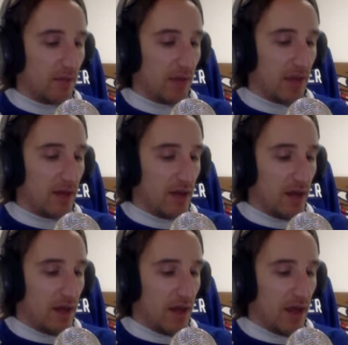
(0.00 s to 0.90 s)
And
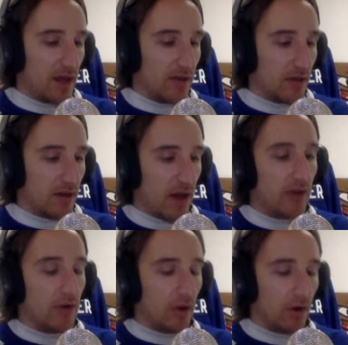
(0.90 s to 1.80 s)
Kyle
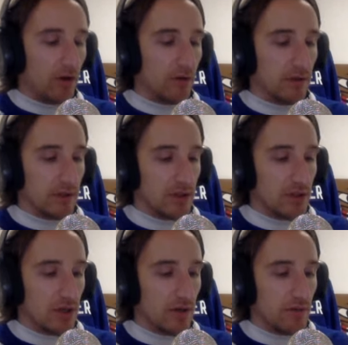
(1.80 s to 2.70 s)
Hartley, shout out to
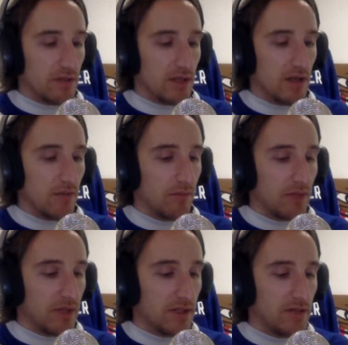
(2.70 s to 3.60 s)
him because this
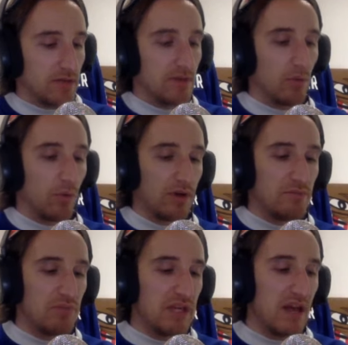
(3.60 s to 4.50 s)
was the worst beat
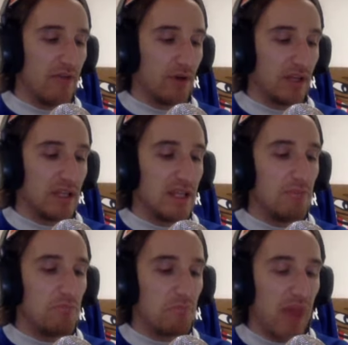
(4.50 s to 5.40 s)
ever. He
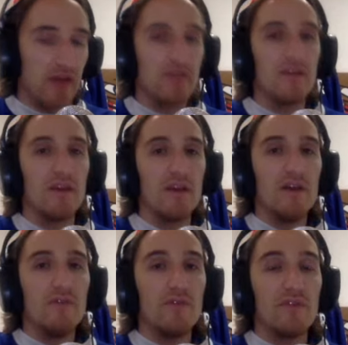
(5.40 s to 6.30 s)
bet for
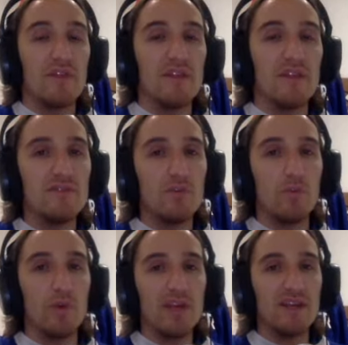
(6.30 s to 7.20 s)
the Leafs to win
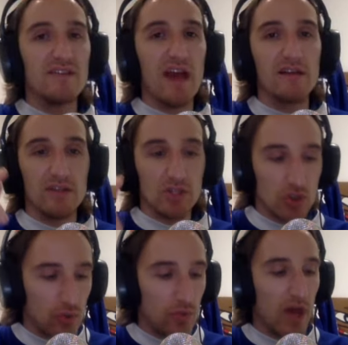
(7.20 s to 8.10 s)
exactly
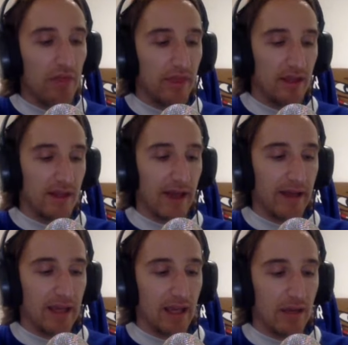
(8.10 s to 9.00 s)
2-0 in that
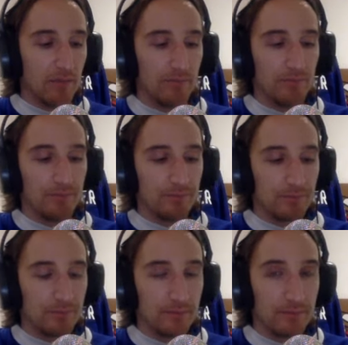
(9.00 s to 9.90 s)
game.
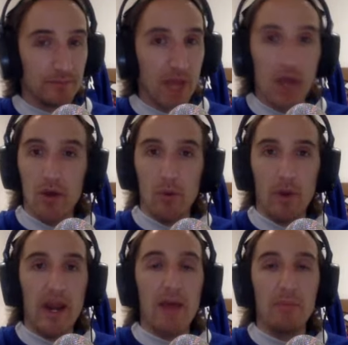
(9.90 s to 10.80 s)
What
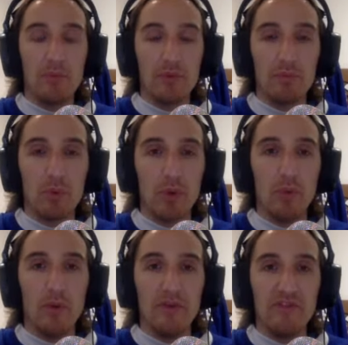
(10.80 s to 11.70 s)
happened with
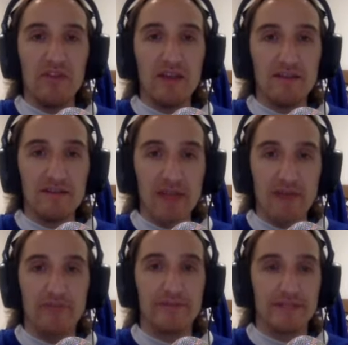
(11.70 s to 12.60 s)
0.1 seconds left?